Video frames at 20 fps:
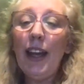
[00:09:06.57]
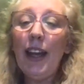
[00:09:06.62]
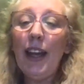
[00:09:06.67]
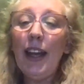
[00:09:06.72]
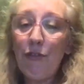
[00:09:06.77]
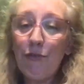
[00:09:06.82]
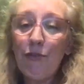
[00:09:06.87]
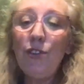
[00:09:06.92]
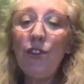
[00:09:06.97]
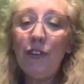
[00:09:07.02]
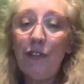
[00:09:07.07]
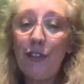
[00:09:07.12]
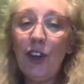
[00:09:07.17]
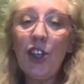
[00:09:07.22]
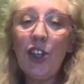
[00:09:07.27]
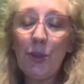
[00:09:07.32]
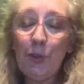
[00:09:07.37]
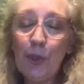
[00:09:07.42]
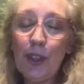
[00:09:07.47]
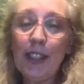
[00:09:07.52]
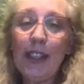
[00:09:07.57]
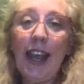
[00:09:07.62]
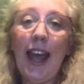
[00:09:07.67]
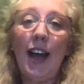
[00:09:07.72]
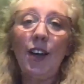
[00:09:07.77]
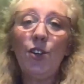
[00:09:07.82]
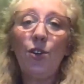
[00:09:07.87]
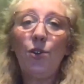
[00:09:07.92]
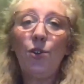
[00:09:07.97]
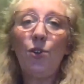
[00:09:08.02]
through the virtual
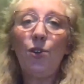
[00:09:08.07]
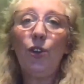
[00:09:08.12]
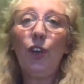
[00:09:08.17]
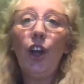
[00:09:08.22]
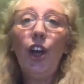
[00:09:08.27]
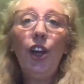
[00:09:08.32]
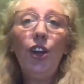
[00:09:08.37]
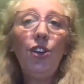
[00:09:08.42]
Scout Hall,